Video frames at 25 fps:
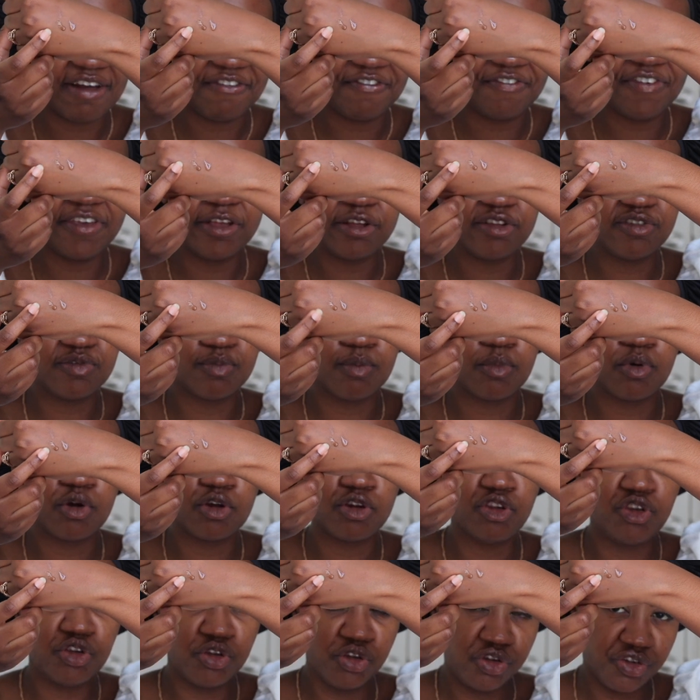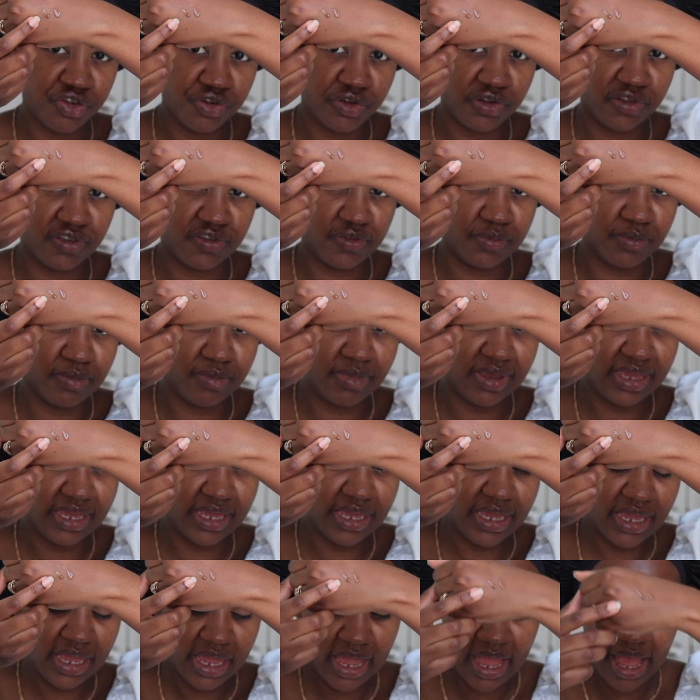feels more neutral to
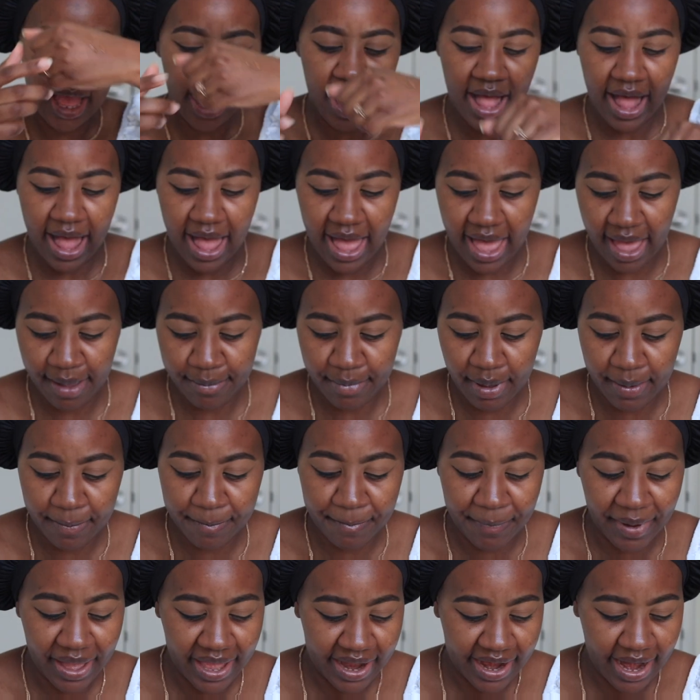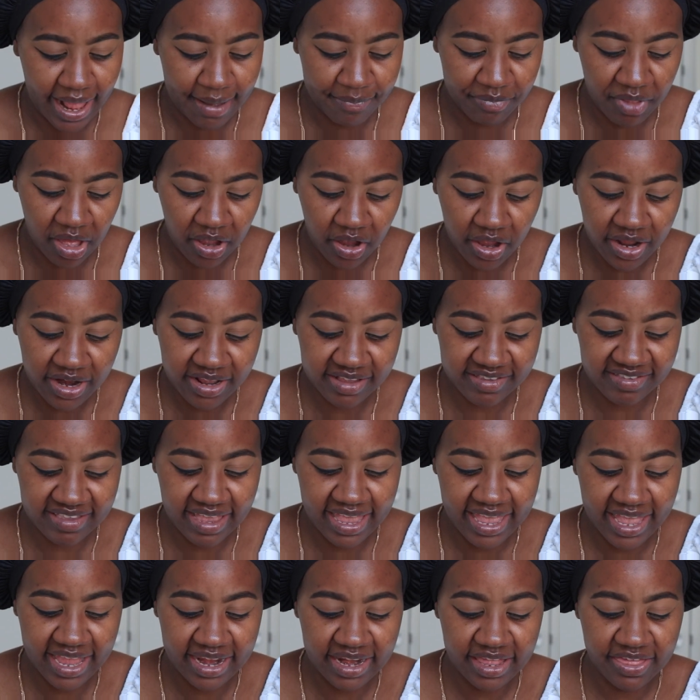me, but I'm not going to
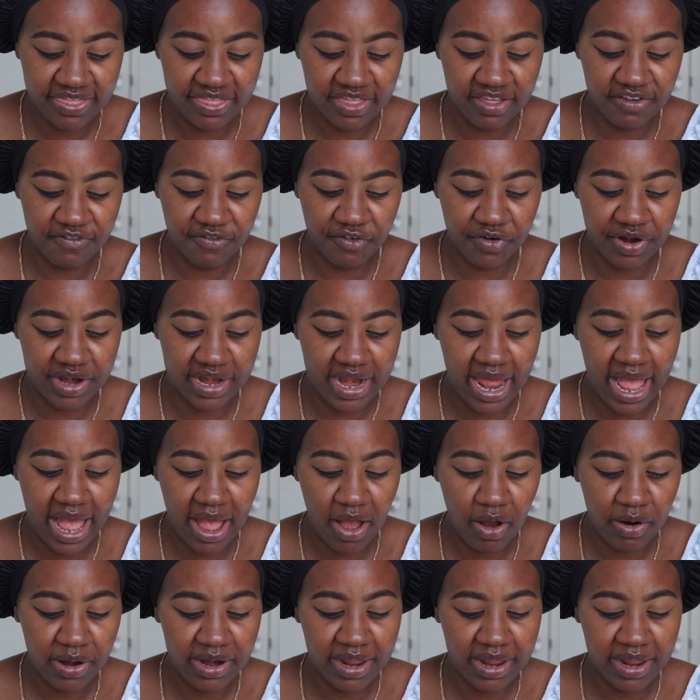say anything for now.